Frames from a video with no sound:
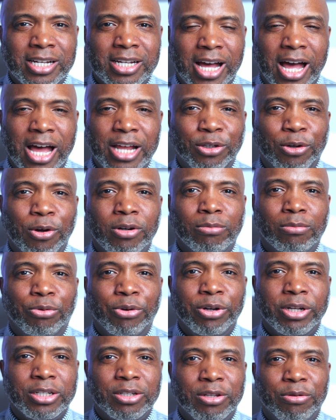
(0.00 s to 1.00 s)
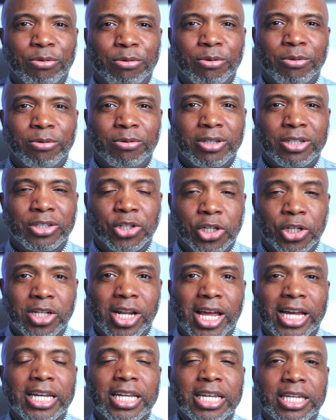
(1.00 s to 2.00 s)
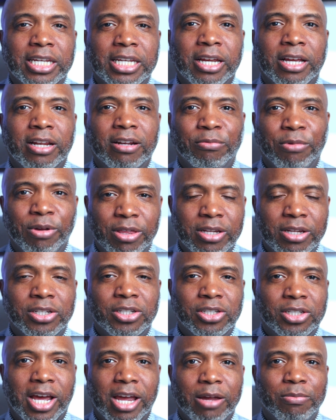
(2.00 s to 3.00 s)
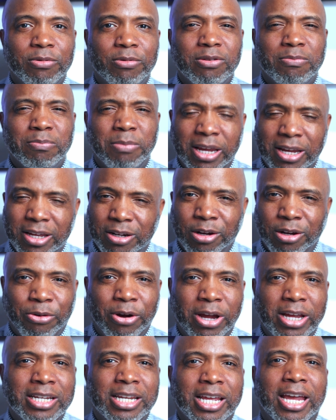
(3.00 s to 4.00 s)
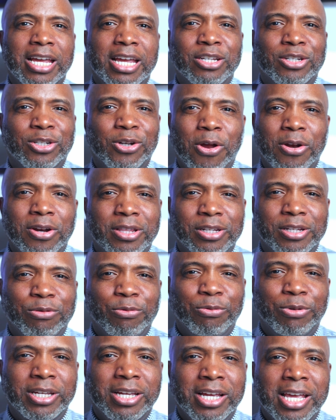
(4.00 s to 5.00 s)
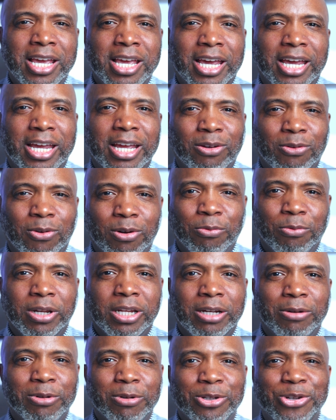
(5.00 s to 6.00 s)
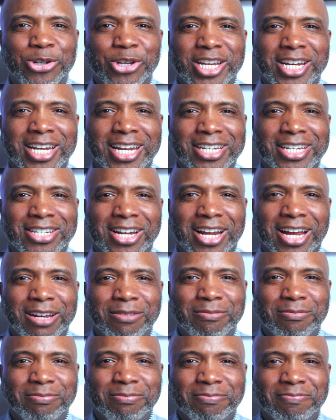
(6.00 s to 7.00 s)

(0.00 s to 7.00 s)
God's going to bring us through, just like he did with the disciples. Make it a great day and start of this week. And Lord willing, we'll see you next time.